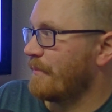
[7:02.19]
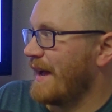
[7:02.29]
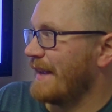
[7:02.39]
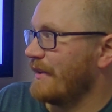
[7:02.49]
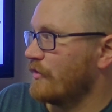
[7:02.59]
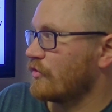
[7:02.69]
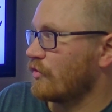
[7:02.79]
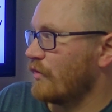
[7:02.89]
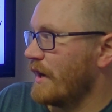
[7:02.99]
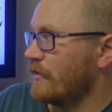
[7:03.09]
by his
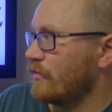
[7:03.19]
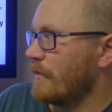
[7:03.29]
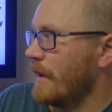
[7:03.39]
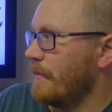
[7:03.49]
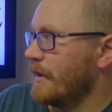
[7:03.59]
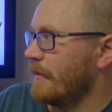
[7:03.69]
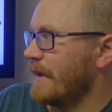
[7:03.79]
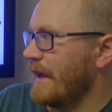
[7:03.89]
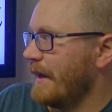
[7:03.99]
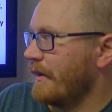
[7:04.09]
grace, we might become
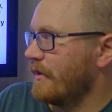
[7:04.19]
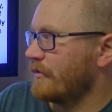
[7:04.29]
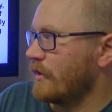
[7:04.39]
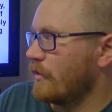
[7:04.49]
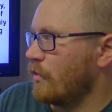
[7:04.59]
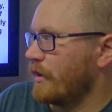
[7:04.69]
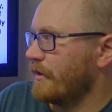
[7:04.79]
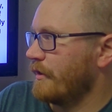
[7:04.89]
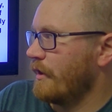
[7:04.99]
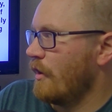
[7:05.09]
heirs according
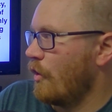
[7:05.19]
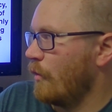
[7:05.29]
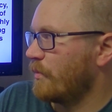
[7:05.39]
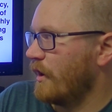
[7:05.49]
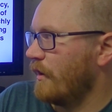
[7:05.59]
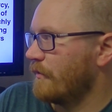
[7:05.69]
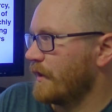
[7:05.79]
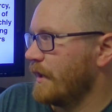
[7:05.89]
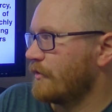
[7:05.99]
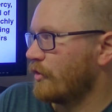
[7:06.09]
to the hope of
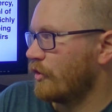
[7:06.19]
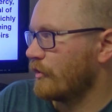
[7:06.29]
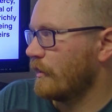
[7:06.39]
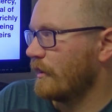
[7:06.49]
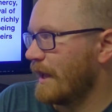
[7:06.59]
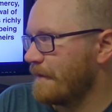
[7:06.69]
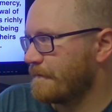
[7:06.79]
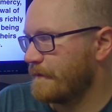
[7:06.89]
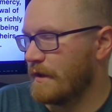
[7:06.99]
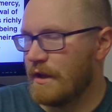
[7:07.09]
eternal
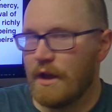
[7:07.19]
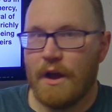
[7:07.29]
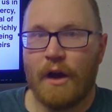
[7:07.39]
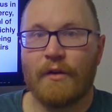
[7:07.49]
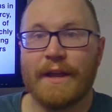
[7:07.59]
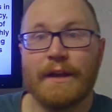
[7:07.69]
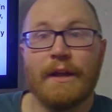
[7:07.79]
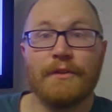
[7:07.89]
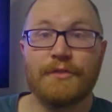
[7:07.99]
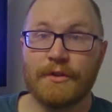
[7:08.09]
life. All right,
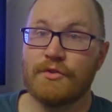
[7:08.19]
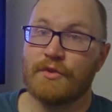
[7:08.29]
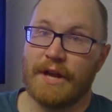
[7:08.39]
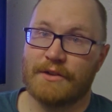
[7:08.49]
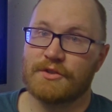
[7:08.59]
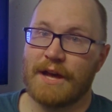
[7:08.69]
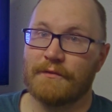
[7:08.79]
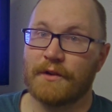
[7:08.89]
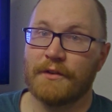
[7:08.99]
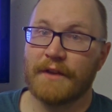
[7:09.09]
did you catch
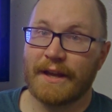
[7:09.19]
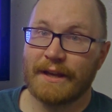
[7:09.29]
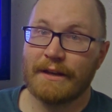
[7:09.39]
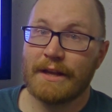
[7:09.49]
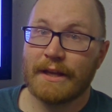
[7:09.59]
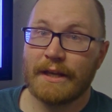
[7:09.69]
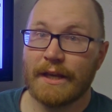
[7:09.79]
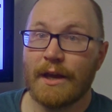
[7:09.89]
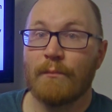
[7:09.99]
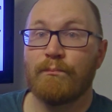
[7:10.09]
that for a second?
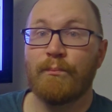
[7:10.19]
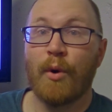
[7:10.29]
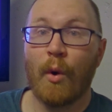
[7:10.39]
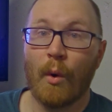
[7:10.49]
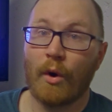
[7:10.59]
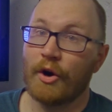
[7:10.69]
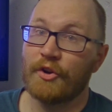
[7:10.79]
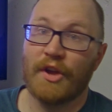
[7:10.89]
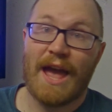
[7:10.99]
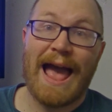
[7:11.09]
He
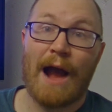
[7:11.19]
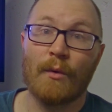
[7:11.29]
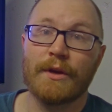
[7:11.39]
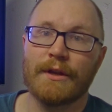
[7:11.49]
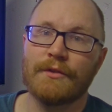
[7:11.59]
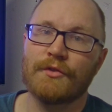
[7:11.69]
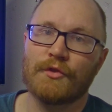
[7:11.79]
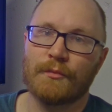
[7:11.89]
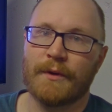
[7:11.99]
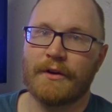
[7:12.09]
poured out his
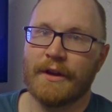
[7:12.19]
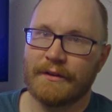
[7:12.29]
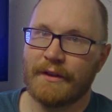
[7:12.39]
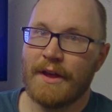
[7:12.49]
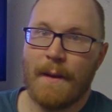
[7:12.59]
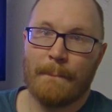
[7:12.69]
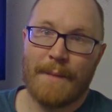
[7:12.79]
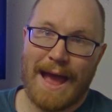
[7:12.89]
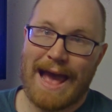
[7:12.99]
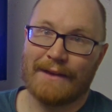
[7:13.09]
spirit,
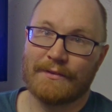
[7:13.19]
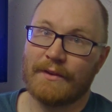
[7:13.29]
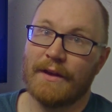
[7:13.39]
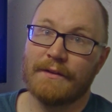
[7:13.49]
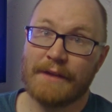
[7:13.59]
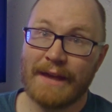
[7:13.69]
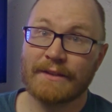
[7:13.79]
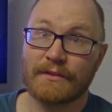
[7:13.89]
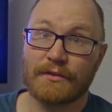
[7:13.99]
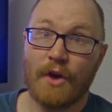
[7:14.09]
past
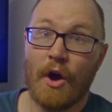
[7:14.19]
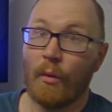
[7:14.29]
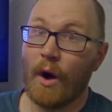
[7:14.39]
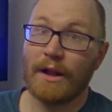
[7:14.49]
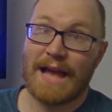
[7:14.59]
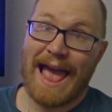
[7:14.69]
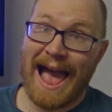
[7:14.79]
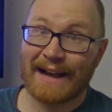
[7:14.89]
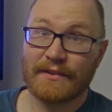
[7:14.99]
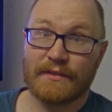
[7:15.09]
tense. While
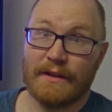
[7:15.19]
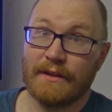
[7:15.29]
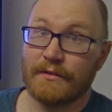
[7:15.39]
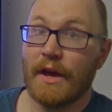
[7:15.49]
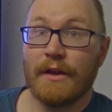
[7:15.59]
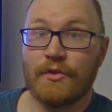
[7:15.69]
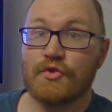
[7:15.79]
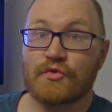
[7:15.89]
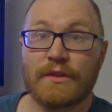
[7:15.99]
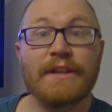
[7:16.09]
Acts is
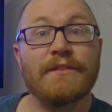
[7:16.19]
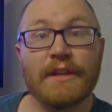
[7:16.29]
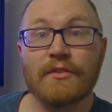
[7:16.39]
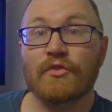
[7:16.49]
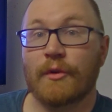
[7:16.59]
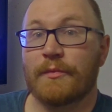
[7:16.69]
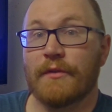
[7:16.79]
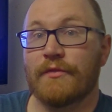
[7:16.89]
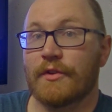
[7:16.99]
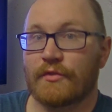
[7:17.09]
usually
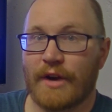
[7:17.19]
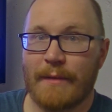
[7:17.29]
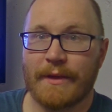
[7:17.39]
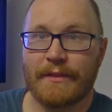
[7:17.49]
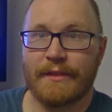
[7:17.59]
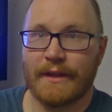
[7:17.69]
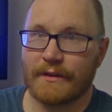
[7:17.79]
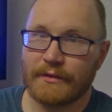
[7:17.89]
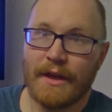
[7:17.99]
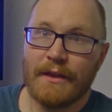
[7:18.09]
descriptive, describing
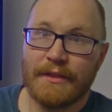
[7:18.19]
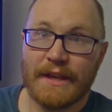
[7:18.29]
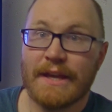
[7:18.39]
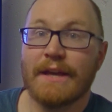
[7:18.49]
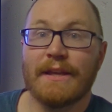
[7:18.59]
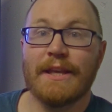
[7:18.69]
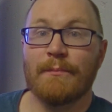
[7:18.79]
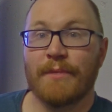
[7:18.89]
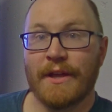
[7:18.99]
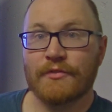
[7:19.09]
things, the
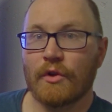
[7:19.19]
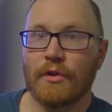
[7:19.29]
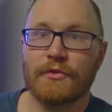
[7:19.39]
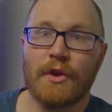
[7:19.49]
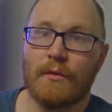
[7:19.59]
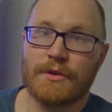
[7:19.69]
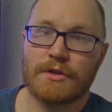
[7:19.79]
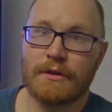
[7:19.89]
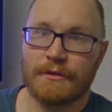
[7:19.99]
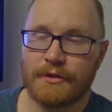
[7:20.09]
epistles,
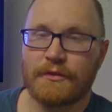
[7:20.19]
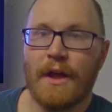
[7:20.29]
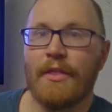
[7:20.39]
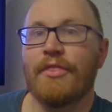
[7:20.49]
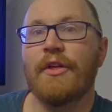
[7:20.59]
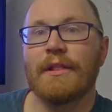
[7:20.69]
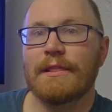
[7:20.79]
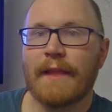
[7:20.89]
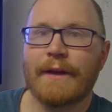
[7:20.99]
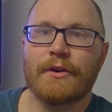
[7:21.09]
which are just the
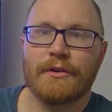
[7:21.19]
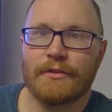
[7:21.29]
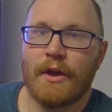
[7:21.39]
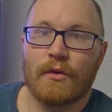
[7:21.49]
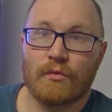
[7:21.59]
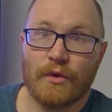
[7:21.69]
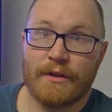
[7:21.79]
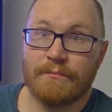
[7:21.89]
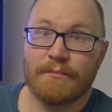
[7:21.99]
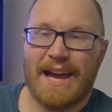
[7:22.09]
letters
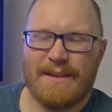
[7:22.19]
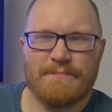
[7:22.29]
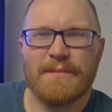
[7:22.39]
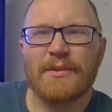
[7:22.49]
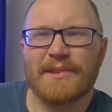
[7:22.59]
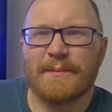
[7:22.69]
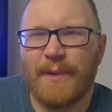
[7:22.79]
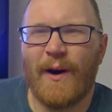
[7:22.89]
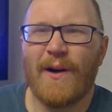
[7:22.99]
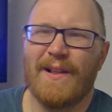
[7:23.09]
written by mostly
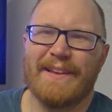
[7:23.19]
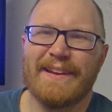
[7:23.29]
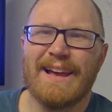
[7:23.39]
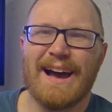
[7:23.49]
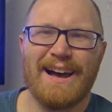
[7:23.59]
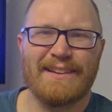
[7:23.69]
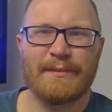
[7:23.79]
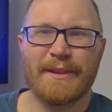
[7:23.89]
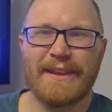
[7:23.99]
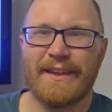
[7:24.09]
Paul and
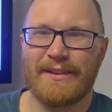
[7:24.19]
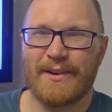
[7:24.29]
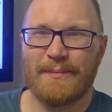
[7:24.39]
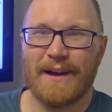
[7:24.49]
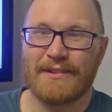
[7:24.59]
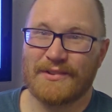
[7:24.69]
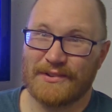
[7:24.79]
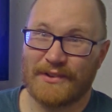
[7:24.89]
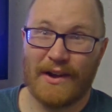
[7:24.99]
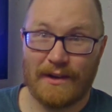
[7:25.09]
some of the other
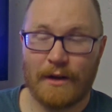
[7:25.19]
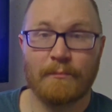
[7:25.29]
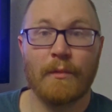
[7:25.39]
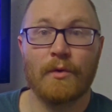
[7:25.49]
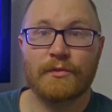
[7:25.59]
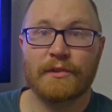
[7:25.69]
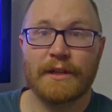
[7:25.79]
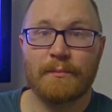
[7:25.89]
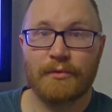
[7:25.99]
apostles, are mostly